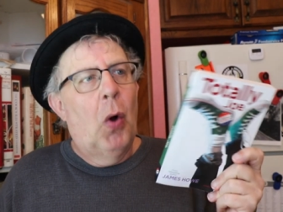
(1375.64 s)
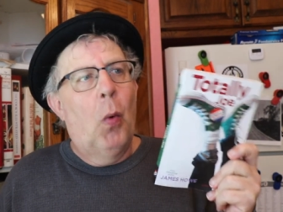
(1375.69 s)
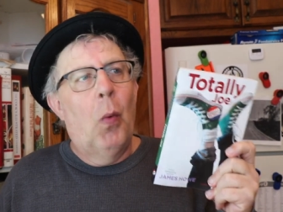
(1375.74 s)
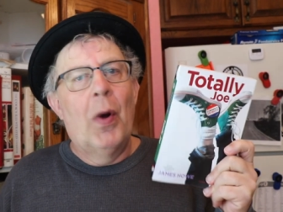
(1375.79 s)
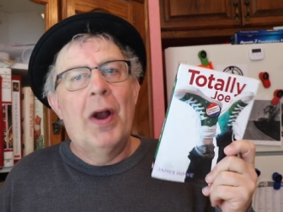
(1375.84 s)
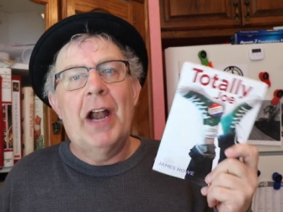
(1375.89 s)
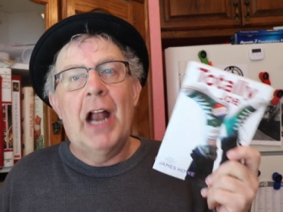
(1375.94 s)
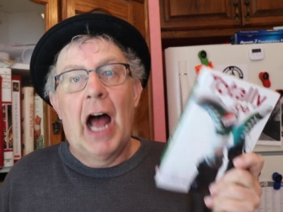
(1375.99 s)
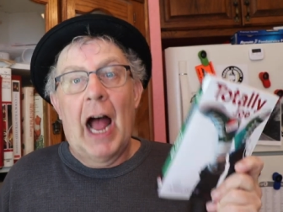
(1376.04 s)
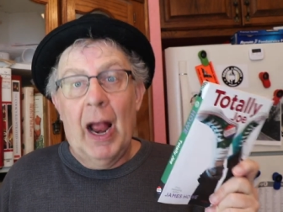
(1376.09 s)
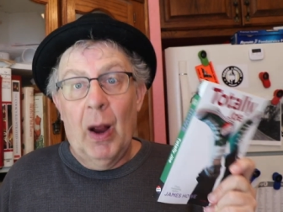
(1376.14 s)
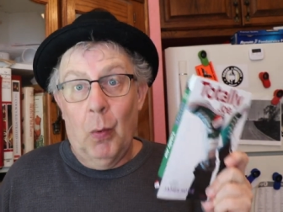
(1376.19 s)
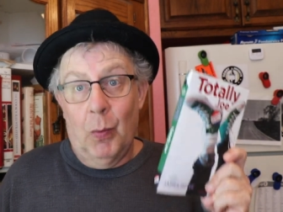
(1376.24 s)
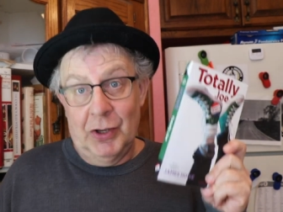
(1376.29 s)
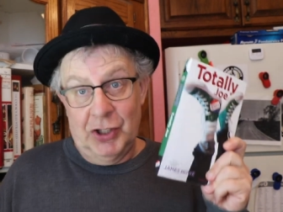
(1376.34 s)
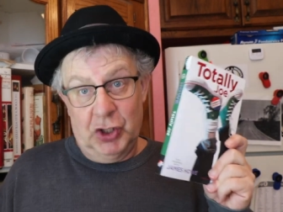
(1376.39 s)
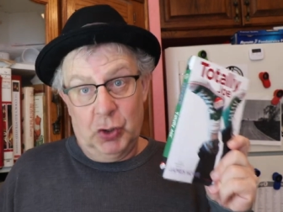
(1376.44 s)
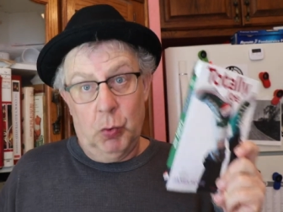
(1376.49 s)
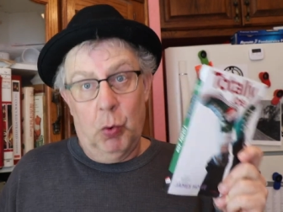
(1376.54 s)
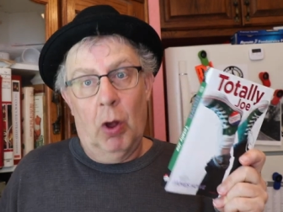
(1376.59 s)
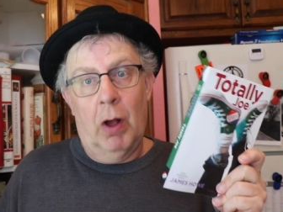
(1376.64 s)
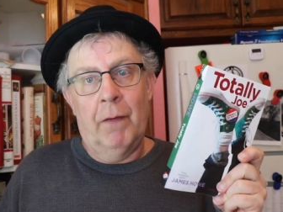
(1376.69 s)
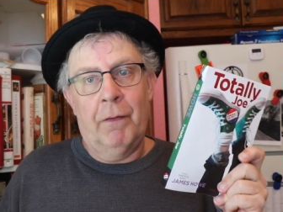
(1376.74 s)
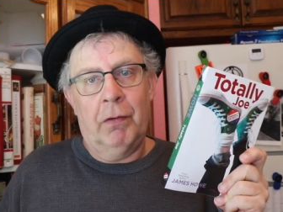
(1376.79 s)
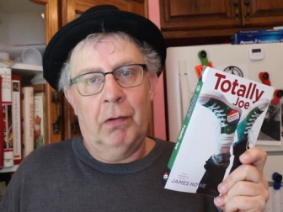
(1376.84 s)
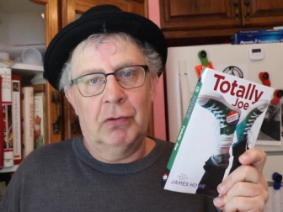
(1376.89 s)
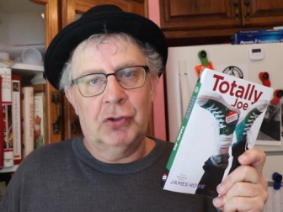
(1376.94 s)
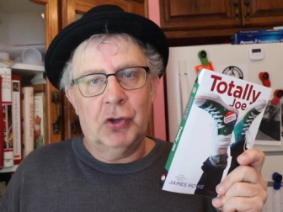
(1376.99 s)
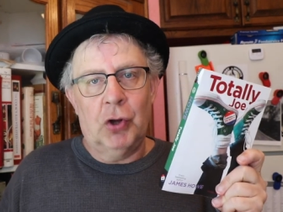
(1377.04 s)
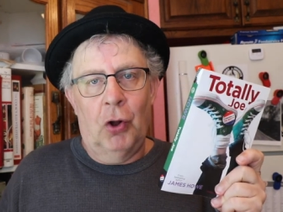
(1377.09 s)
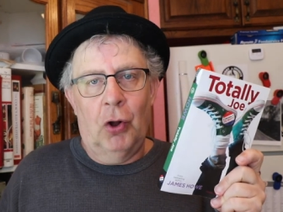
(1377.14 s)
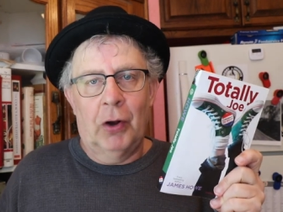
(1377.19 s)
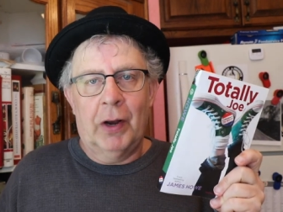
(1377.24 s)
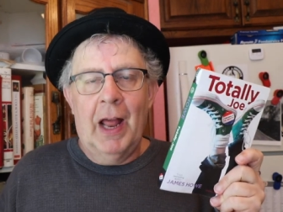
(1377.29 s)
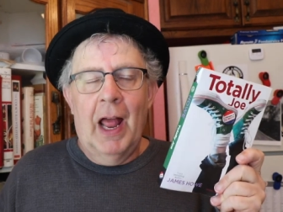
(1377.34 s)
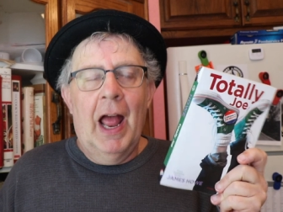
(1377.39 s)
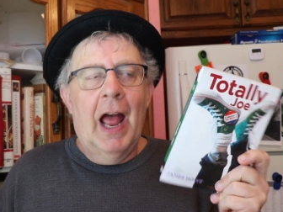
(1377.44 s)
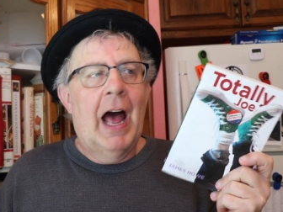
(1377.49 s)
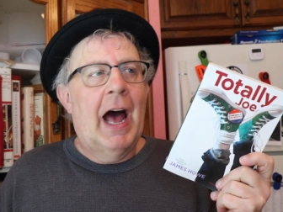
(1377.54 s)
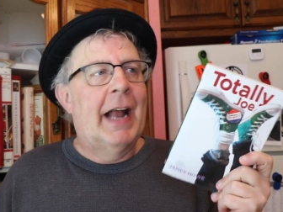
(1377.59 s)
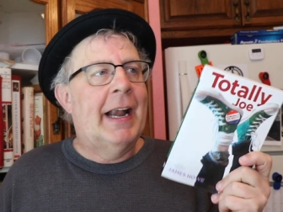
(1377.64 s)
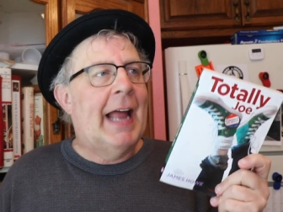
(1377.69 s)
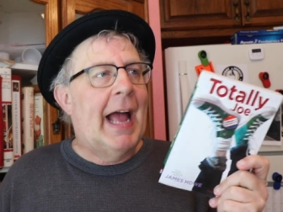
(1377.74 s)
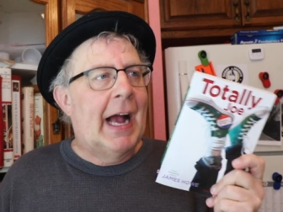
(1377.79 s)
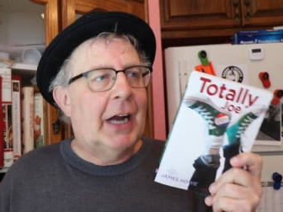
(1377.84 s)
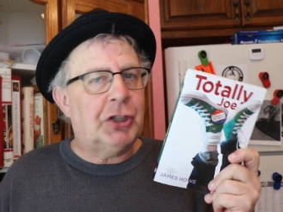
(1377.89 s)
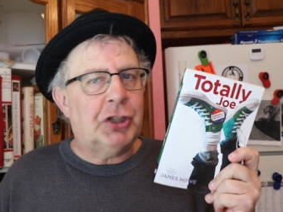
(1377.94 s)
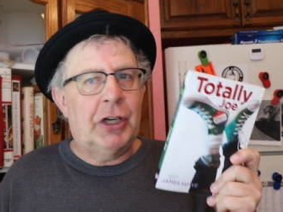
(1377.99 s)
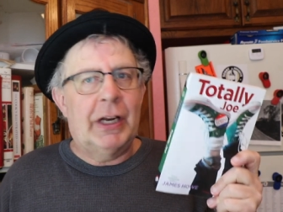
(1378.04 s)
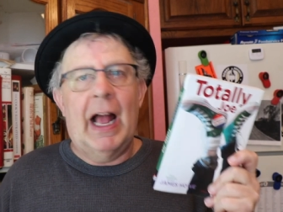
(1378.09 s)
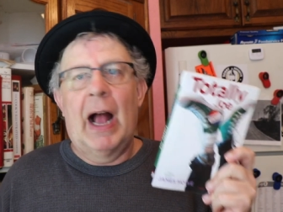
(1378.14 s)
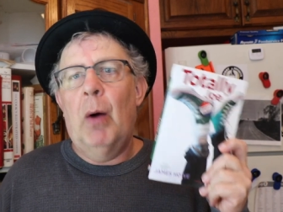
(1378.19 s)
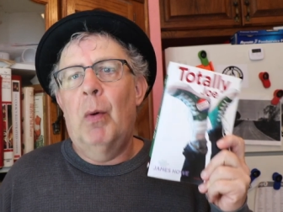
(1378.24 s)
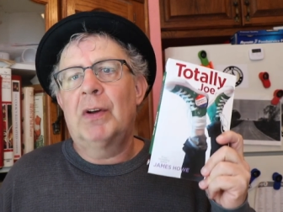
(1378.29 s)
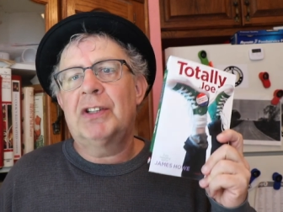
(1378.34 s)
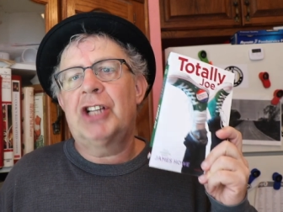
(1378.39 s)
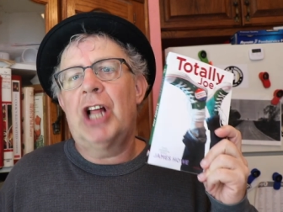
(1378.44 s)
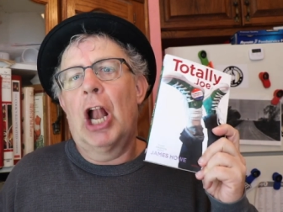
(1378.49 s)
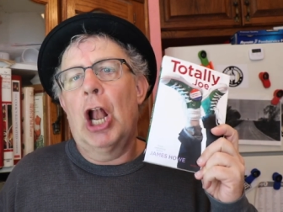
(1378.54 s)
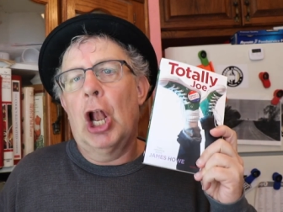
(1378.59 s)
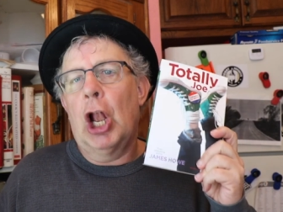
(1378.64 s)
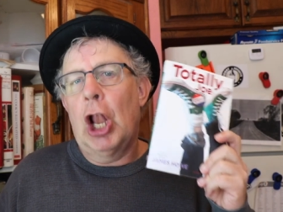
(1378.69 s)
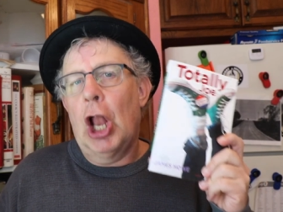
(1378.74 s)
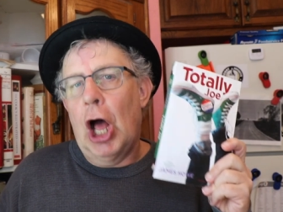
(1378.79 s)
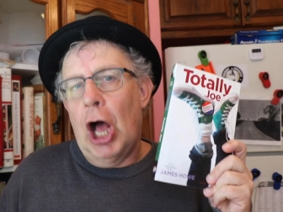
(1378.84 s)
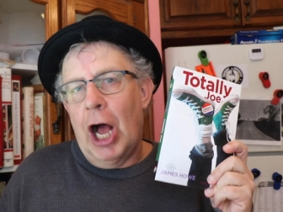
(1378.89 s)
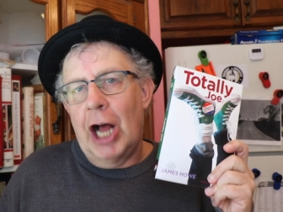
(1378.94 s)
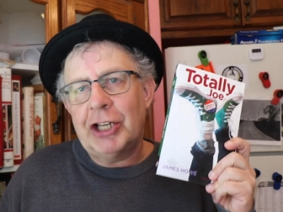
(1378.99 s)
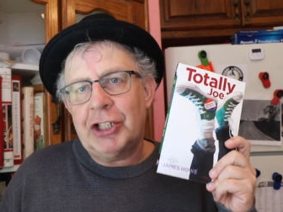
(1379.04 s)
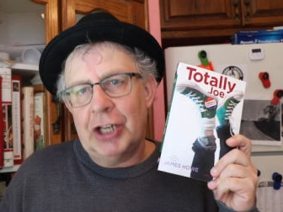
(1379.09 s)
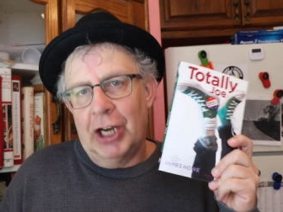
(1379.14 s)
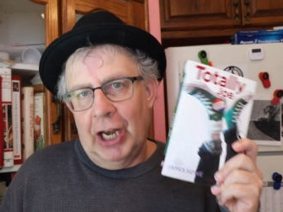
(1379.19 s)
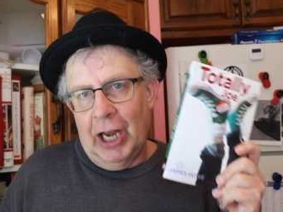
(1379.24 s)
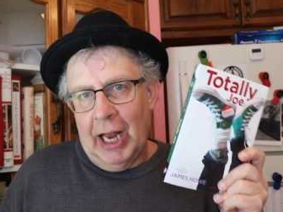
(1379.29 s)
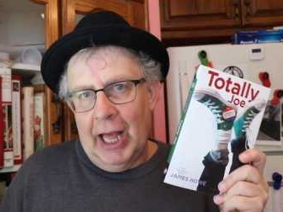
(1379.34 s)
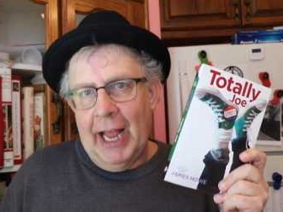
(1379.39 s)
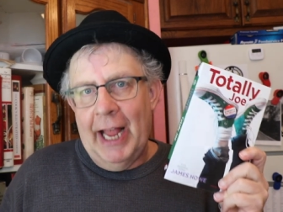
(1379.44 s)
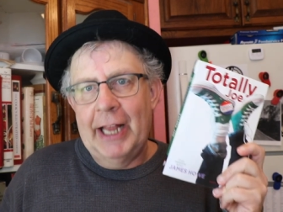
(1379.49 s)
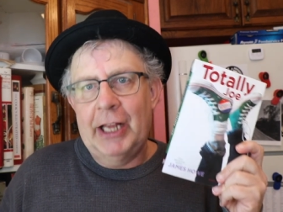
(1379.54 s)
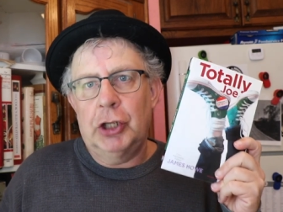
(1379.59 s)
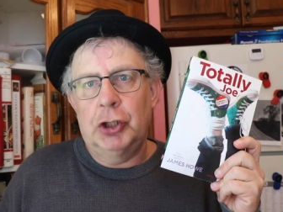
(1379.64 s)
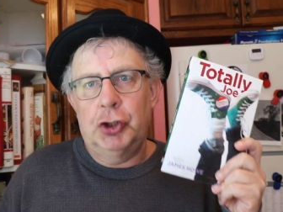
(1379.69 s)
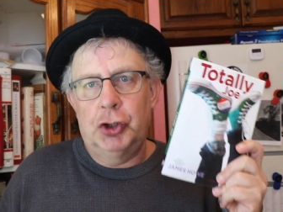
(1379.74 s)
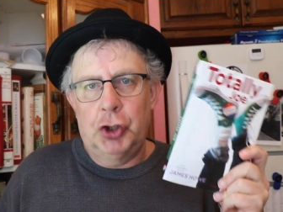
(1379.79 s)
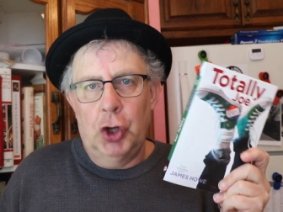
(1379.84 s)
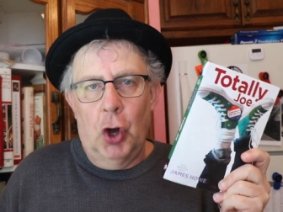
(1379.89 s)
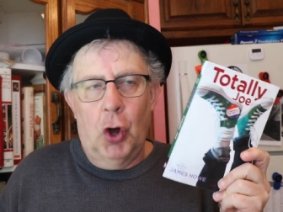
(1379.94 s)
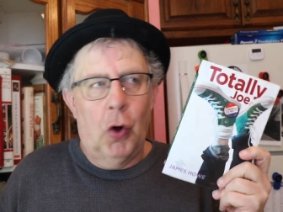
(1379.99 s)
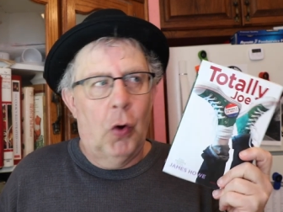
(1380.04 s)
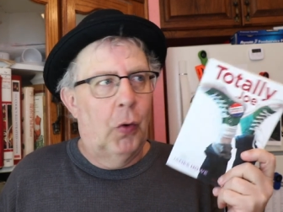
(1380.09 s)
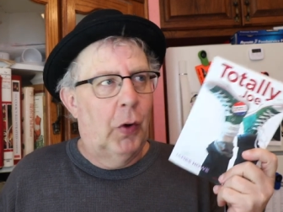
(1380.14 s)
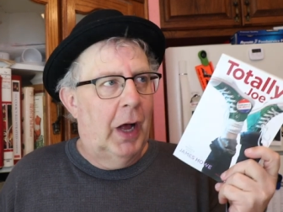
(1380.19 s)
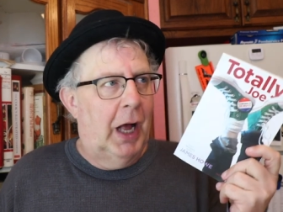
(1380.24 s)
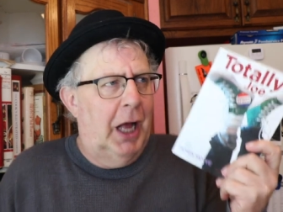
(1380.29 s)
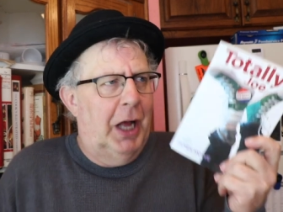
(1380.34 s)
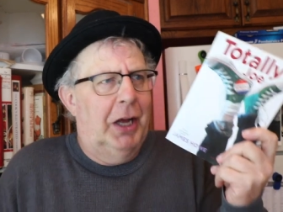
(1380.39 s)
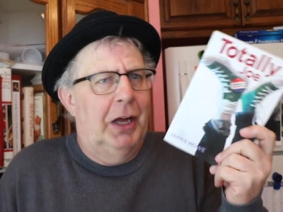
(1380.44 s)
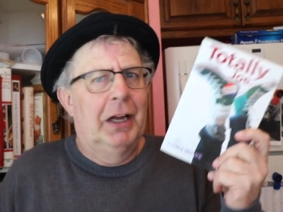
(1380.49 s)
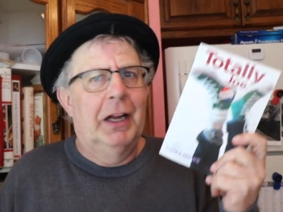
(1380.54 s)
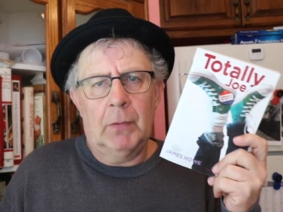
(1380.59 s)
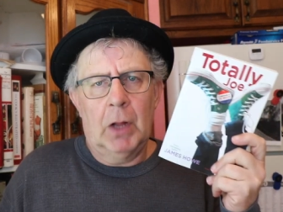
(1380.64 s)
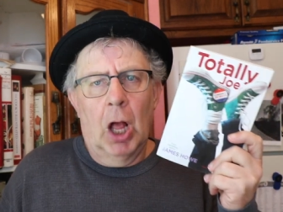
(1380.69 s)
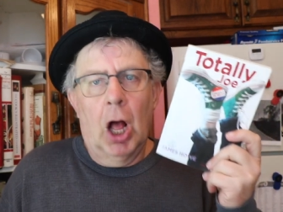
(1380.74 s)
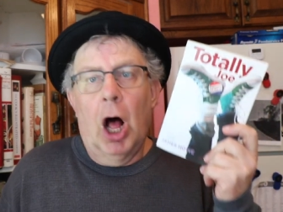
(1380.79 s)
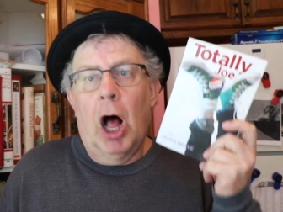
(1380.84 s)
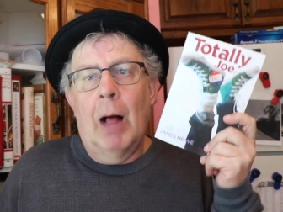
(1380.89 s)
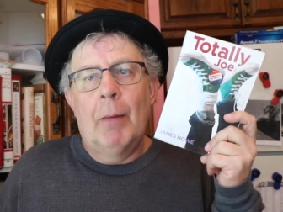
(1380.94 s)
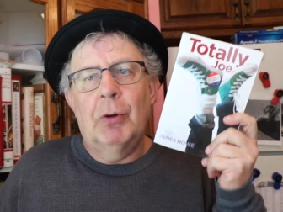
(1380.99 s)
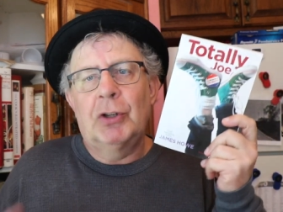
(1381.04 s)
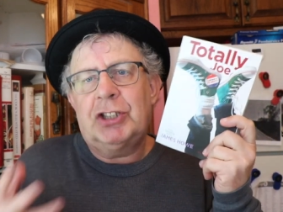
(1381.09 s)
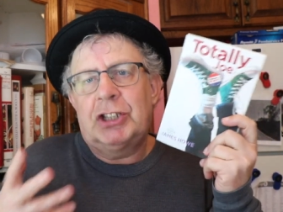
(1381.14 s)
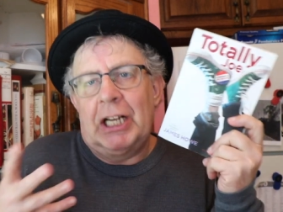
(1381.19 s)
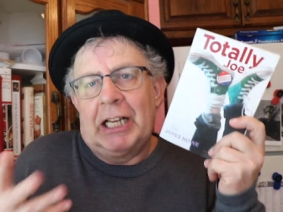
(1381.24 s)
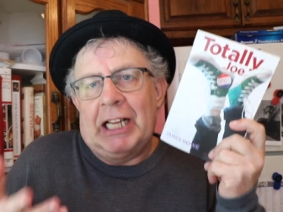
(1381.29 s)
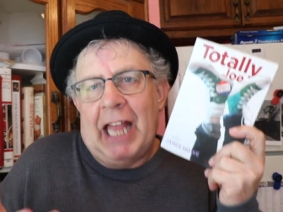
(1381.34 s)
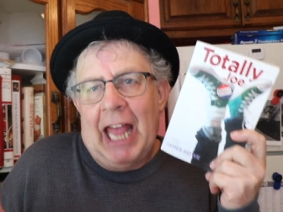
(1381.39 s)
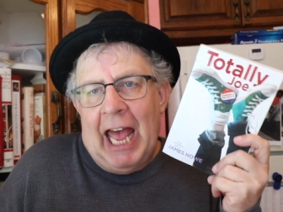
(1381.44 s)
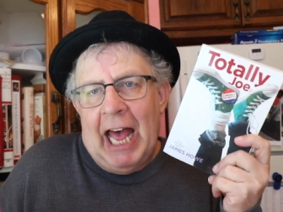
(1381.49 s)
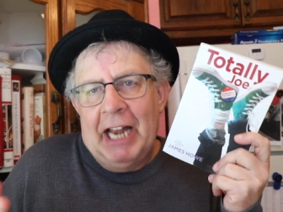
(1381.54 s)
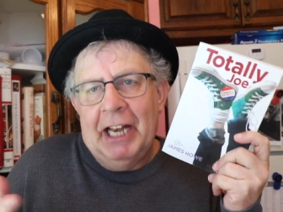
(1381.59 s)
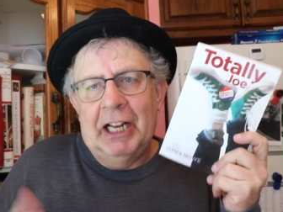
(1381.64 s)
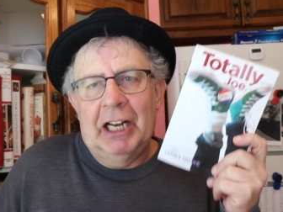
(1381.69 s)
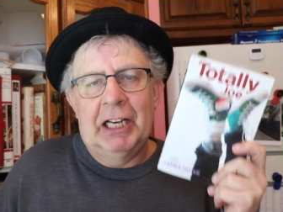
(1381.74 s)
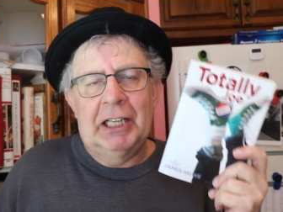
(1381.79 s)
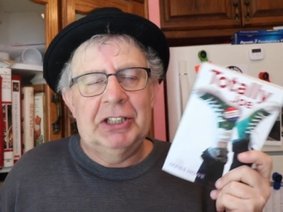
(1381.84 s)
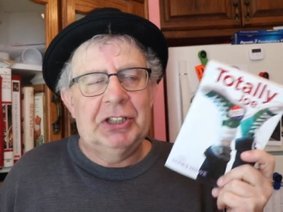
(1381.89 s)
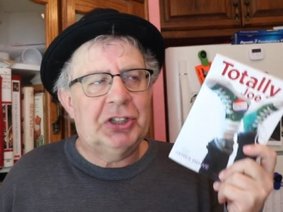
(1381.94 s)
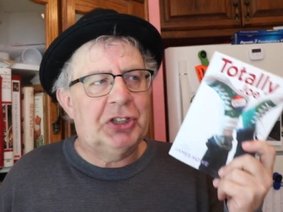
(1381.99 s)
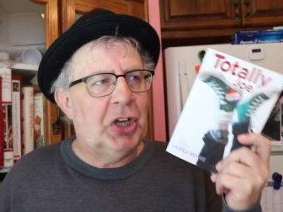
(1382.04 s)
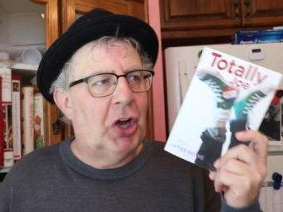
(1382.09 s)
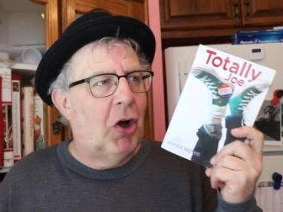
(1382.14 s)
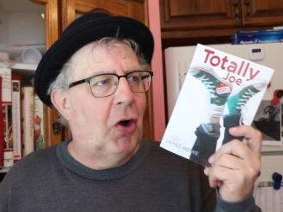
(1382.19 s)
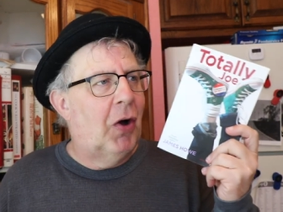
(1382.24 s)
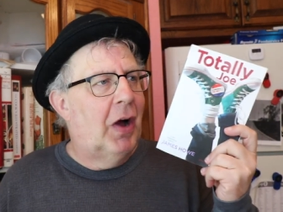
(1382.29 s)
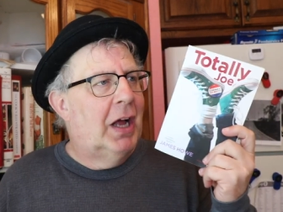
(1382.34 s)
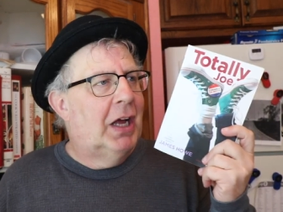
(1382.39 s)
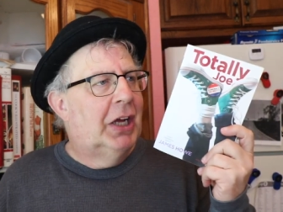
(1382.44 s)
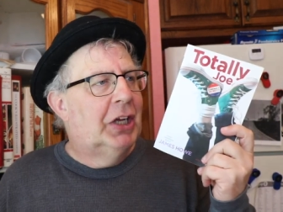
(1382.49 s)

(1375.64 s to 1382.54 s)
when I was 12 years old. And actually, I was a lot like Joe. Almost uncannily so.